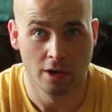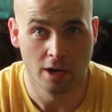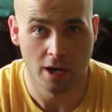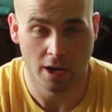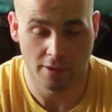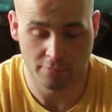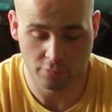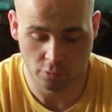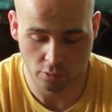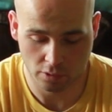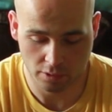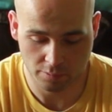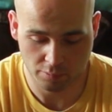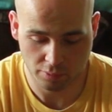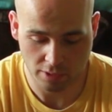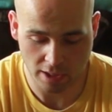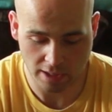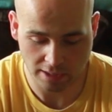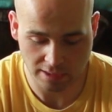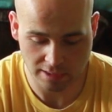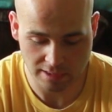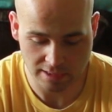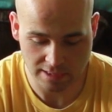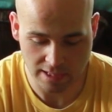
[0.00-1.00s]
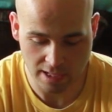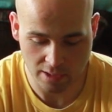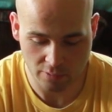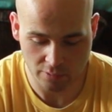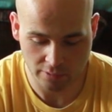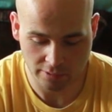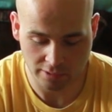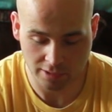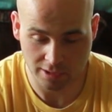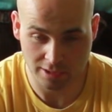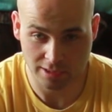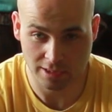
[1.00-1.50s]
I haven't really practiced that
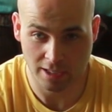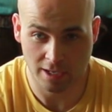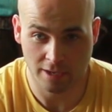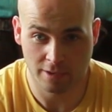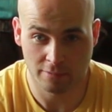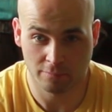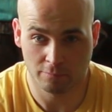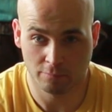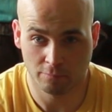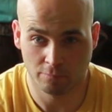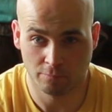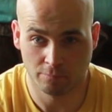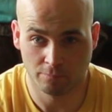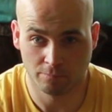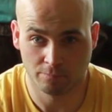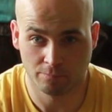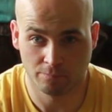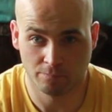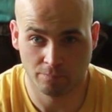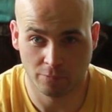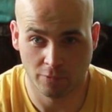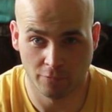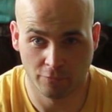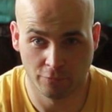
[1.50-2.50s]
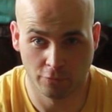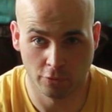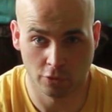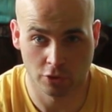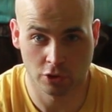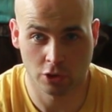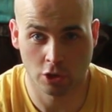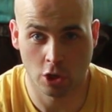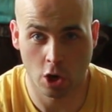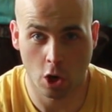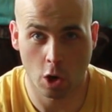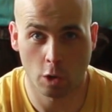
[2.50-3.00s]
one because the
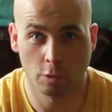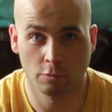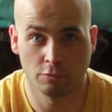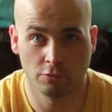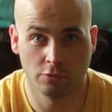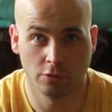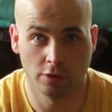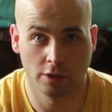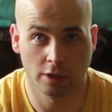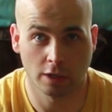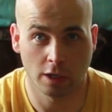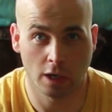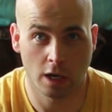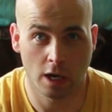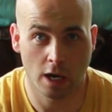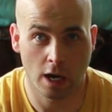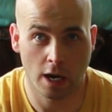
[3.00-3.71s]
first card flick